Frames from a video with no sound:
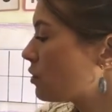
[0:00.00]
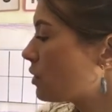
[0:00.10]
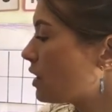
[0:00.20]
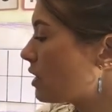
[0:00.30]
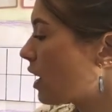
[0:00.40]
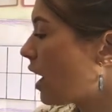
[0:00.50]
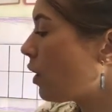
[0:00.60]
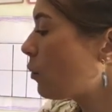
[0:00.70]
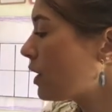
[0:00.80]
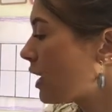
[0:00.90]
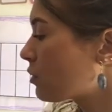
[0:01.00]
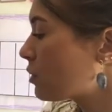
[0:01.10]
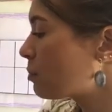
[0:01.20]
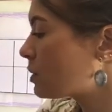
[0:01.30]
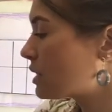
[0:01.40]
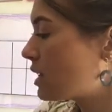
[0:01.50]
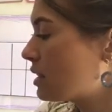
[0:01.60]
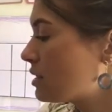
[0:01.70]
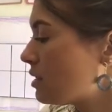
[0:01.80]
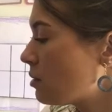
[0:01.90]
here how we can
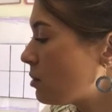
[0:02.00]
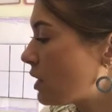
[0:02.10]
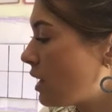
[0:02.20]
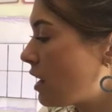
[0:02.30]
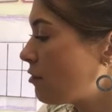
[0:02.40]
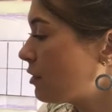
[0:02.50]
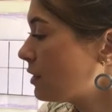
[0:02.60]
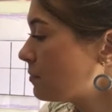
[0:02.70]
represent the number 11.